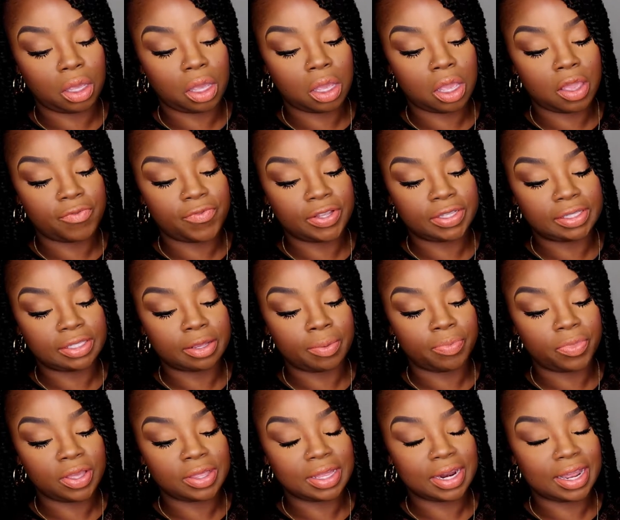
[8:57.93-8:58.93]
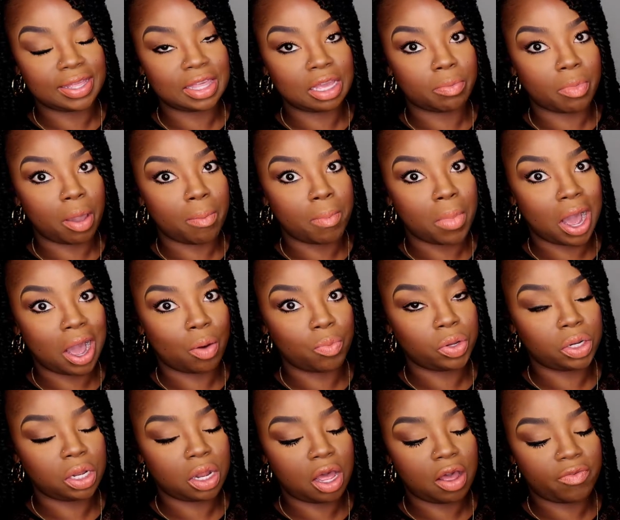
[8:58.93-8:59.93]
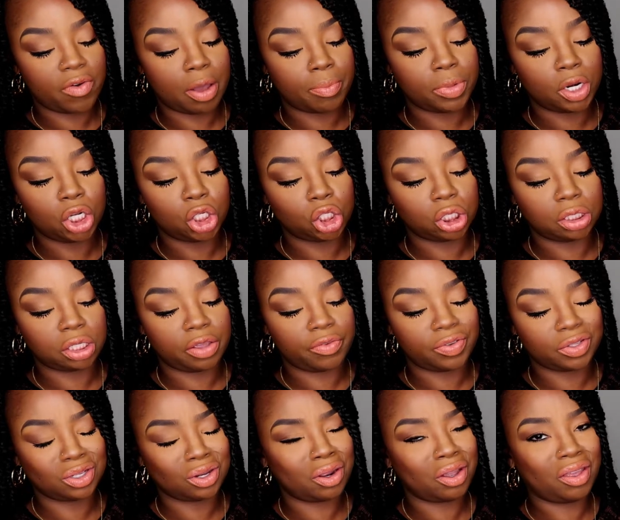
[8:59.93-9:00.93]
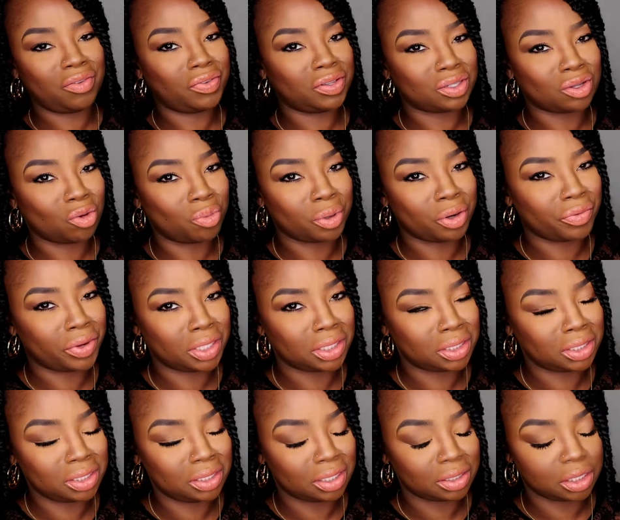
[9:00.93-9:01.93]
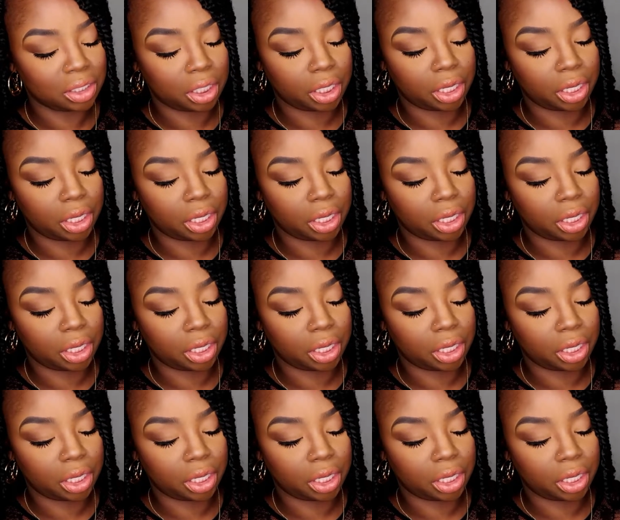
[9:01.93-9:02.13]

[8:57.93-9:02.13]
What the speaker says: if it's something that I think my mom would love, I'm gonna just give it to her. If it's open already, she doesn't